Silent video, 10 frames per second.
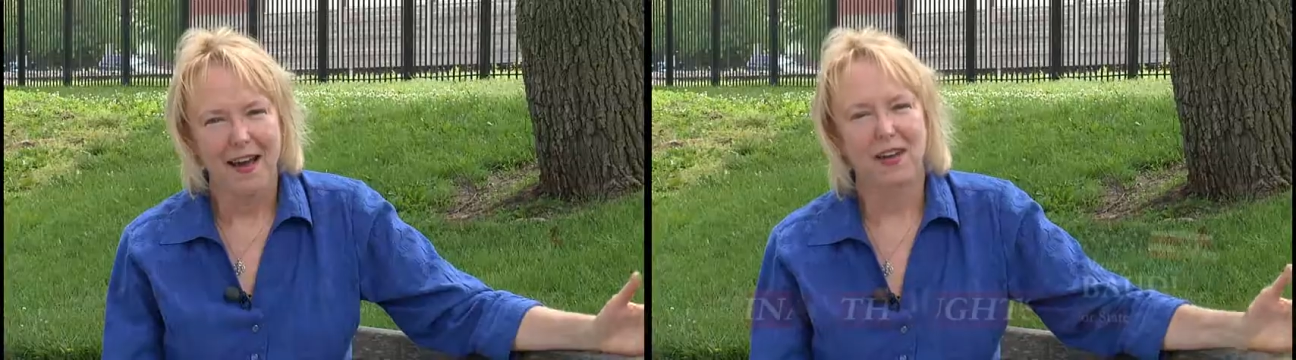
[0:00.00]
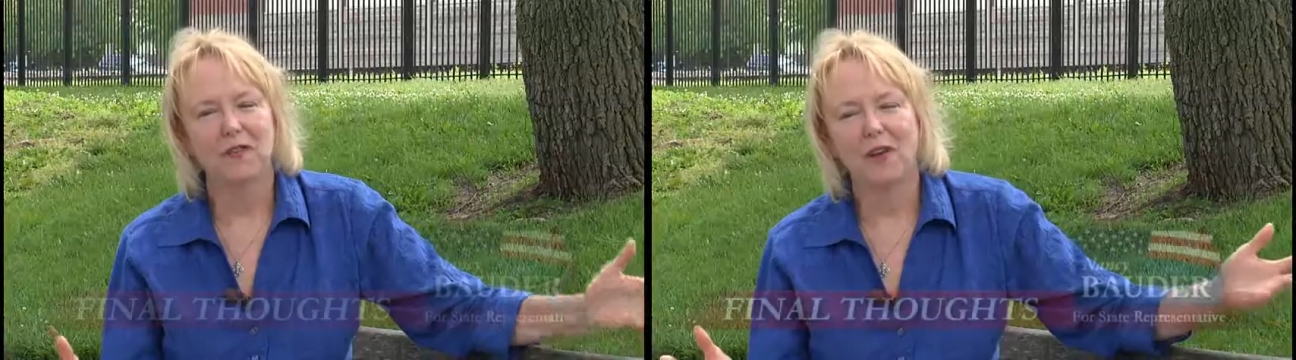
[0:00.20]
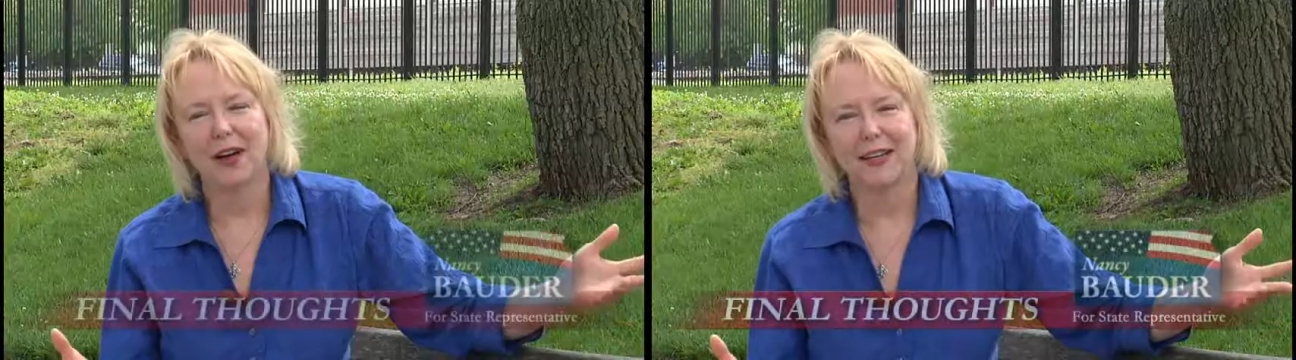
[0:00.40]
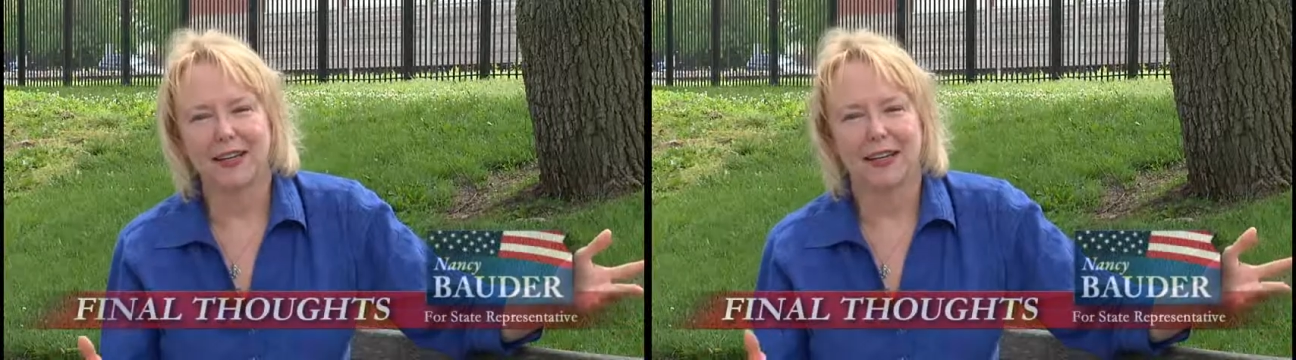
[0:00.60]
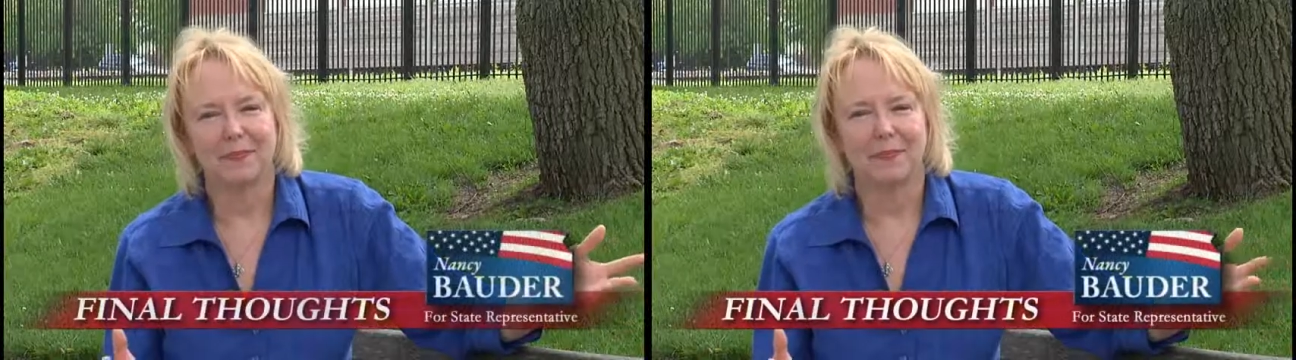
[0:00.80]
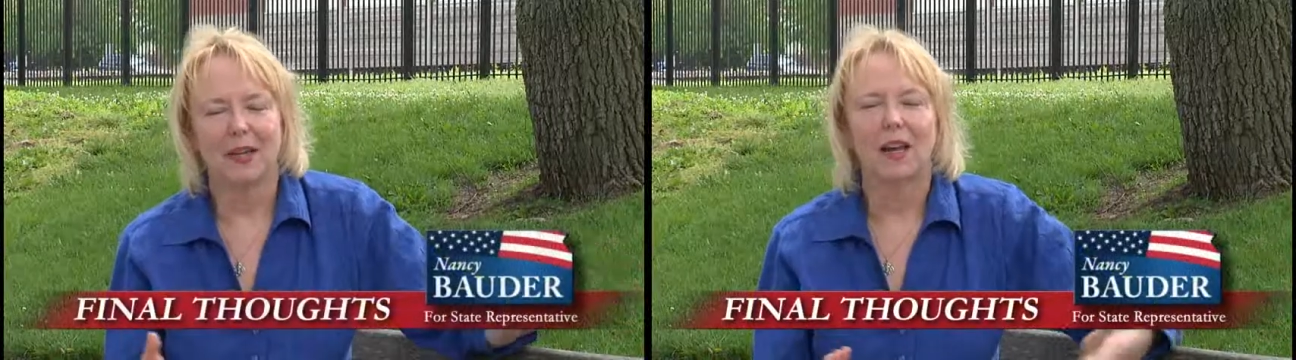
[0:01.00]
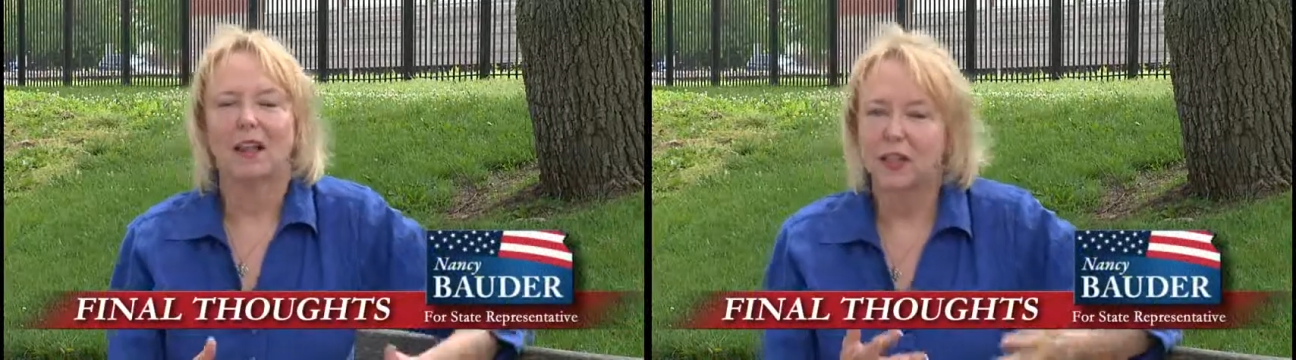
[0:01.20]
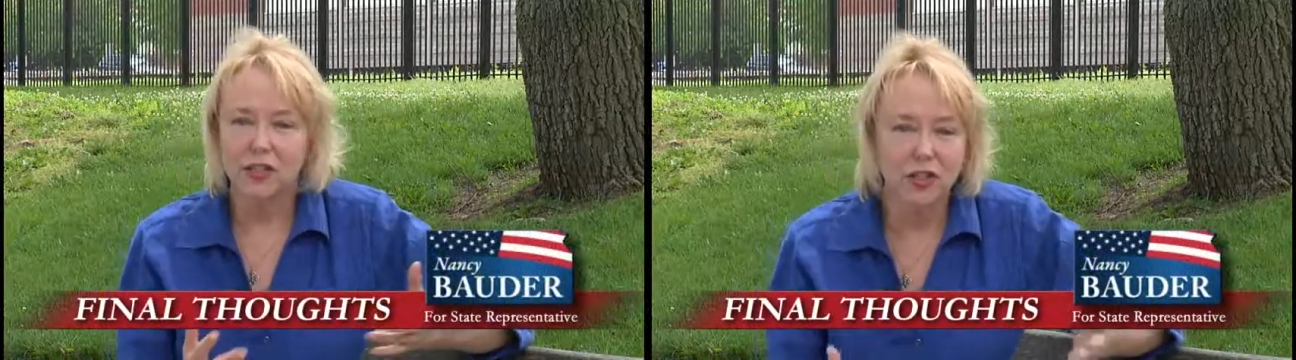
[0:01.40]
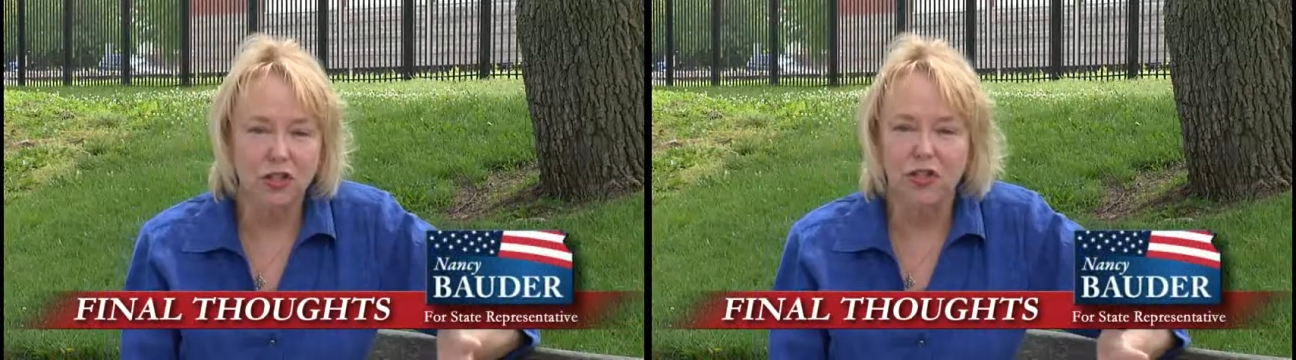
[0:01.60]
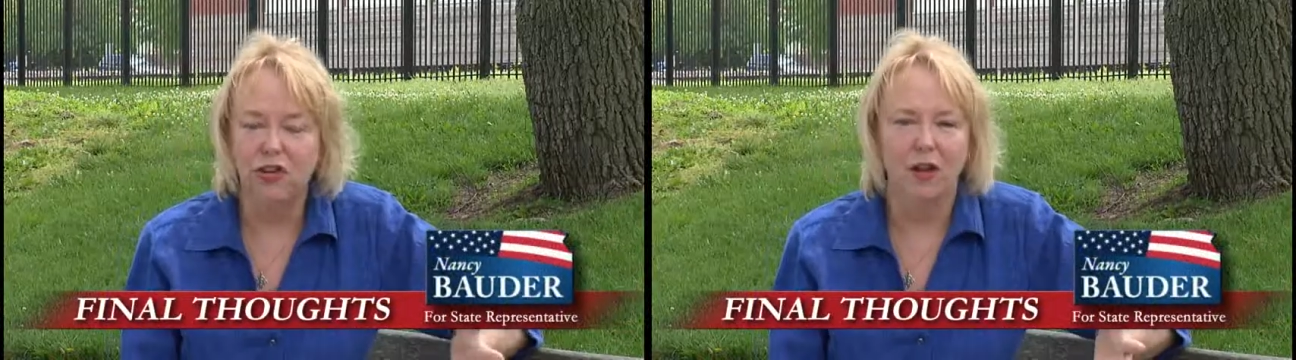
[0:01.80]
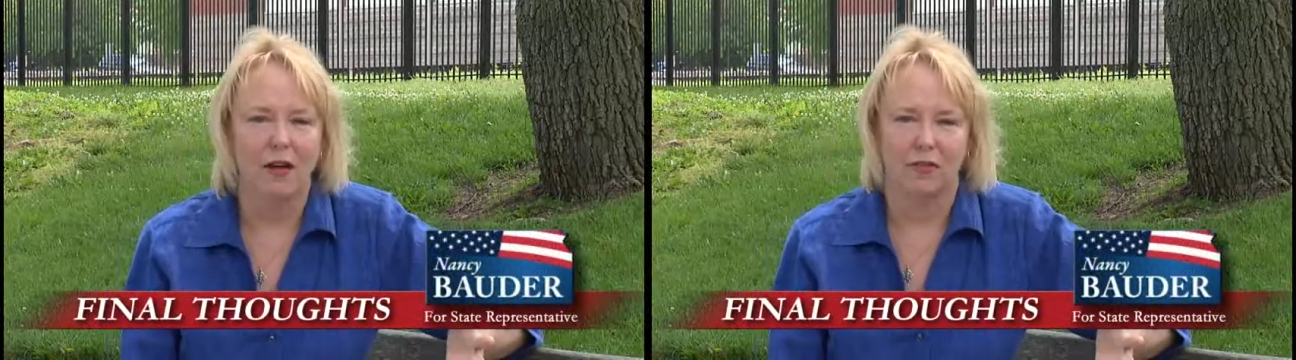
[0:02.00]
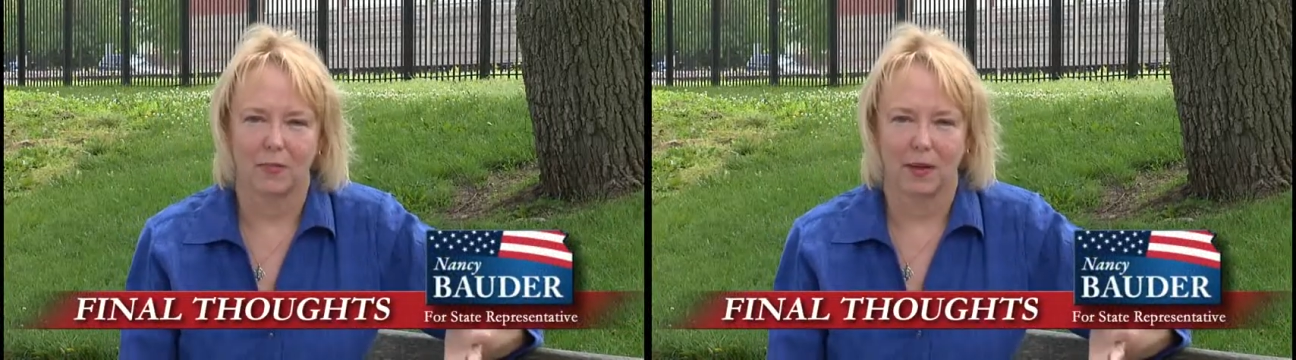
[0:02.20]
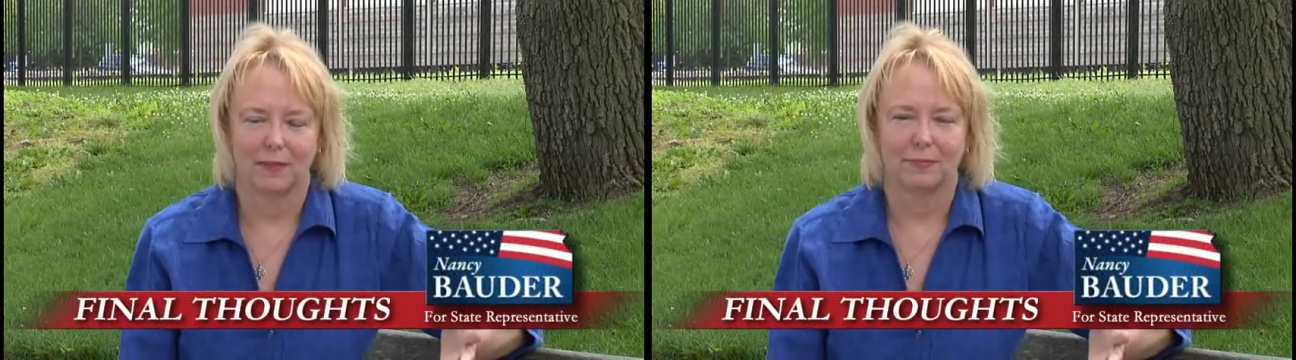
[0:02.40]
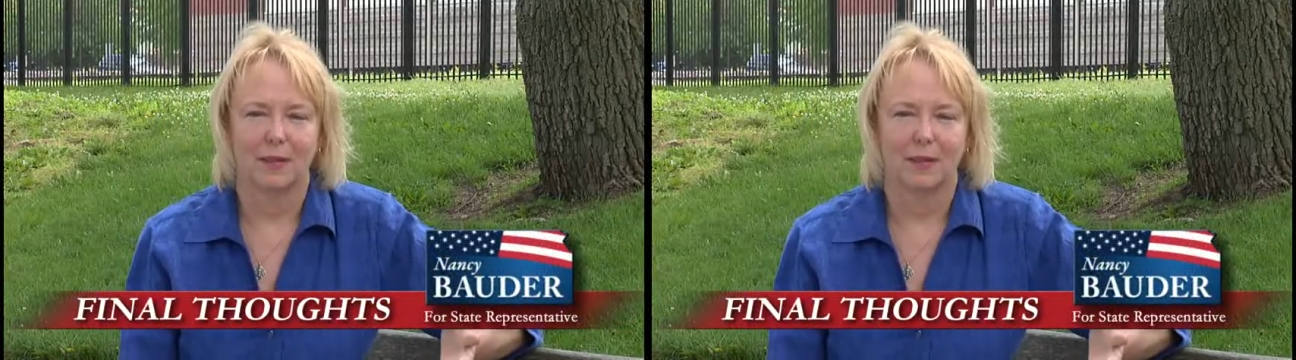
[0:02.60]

And finally, this is your government.